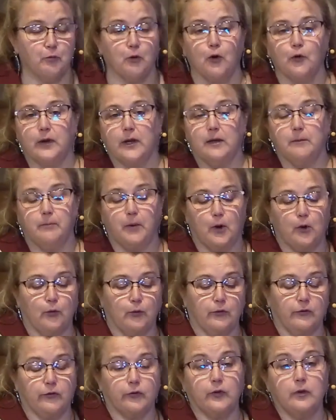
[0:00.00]
broken
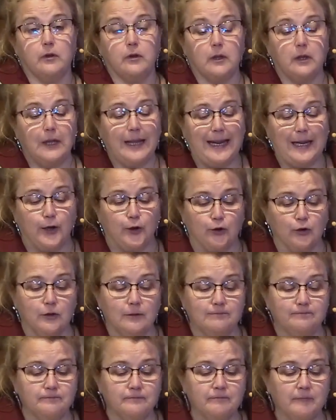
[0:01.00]
bones later,
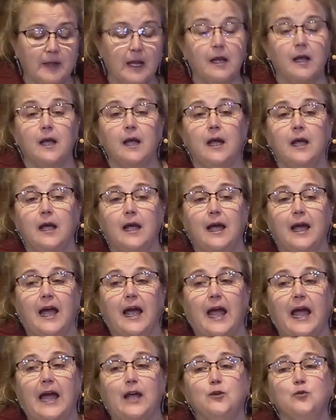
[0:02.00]

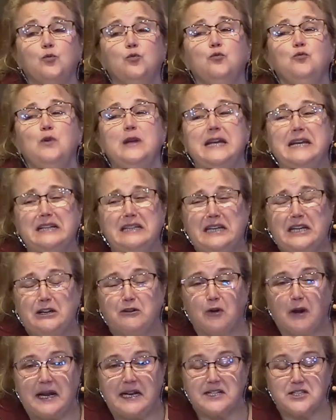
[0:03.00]
and really
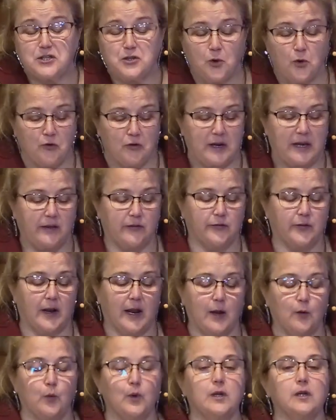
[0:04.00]
great stories that
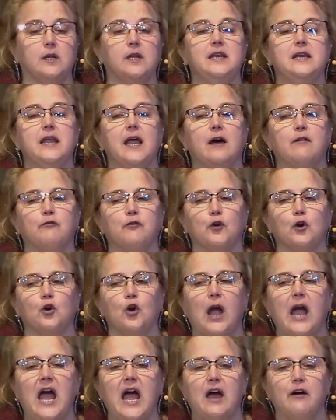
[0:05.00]
I will
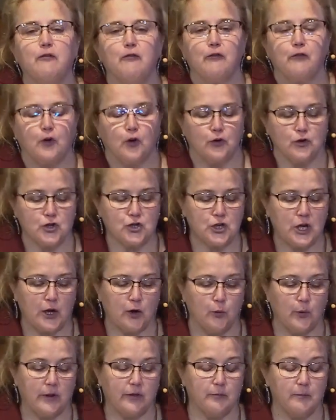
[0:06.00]
never, ever
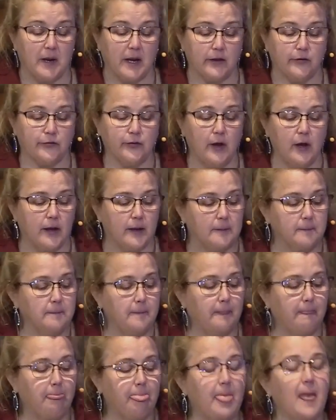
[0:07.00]
share with my son,
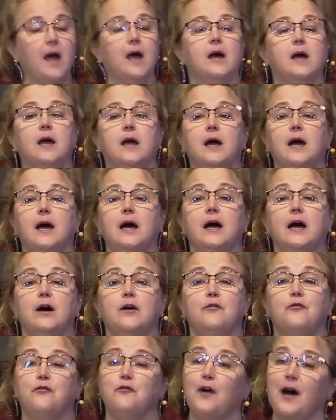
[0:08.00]

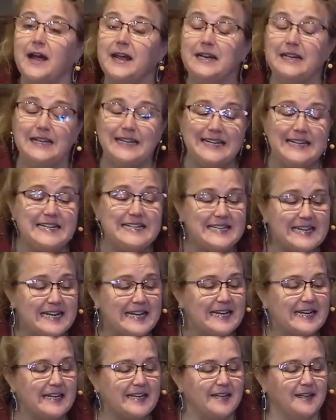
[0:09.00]
finally
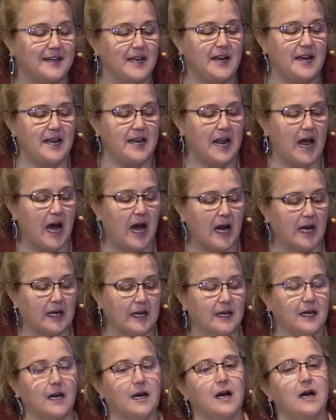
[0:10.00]
did knock